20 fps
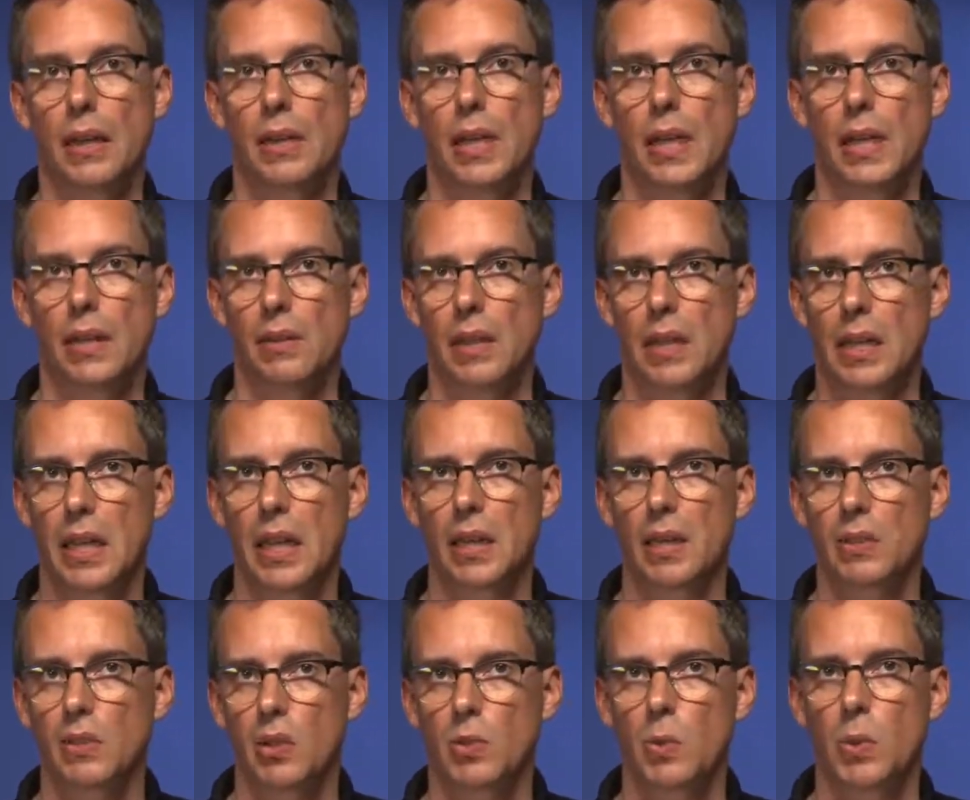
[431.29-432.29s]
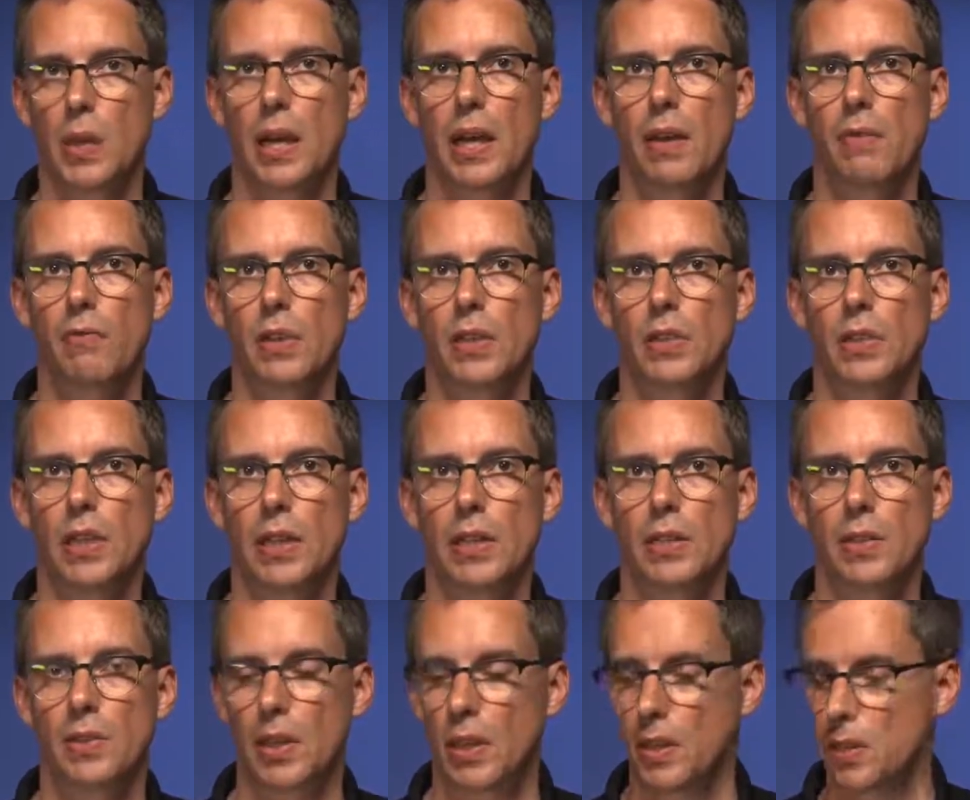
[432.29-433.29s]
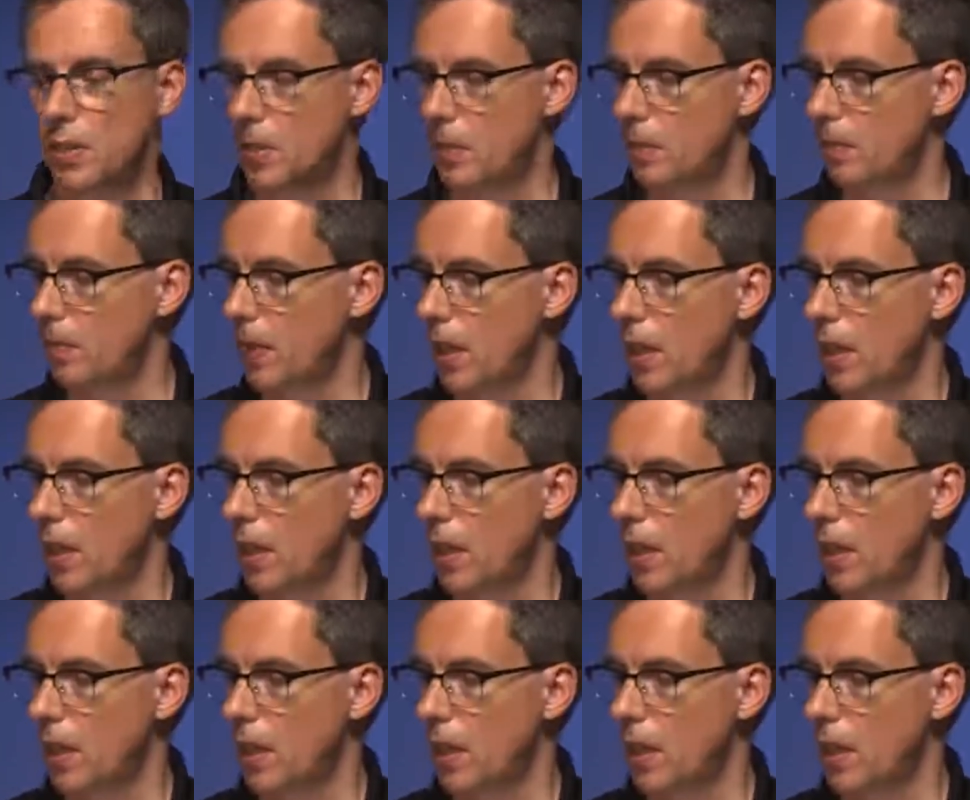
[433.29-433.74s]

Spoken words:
Now, again, I just want to emphasize this.